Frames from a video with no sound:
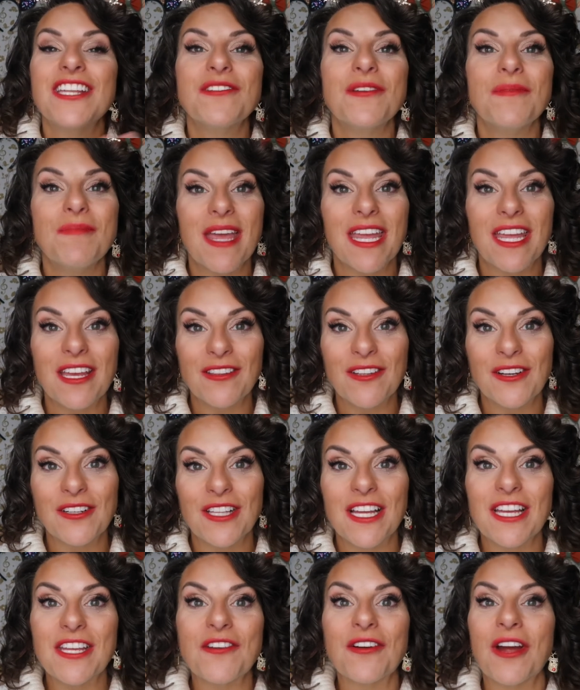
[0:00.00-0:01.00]
to make it look
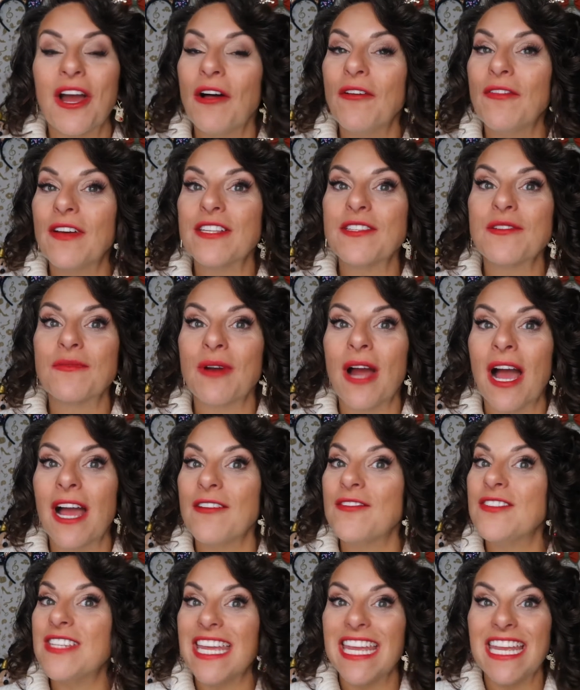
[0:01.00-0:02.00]
like your elf has
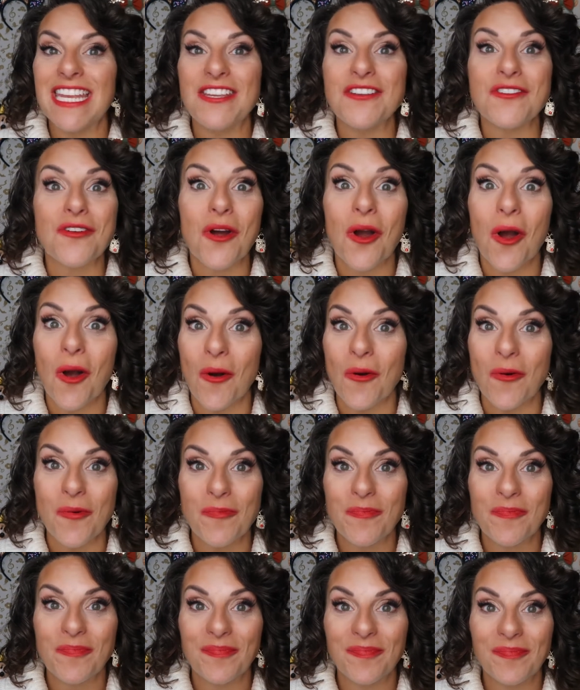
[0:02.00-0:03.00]
arrived in your
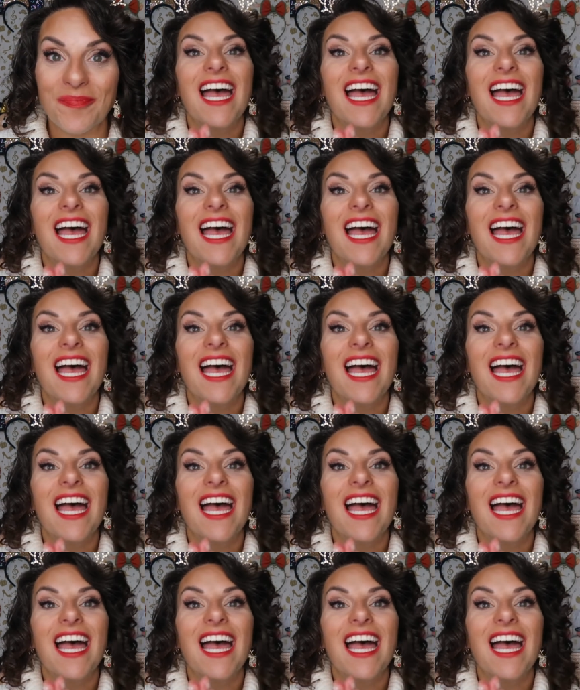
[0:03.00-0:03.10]
home.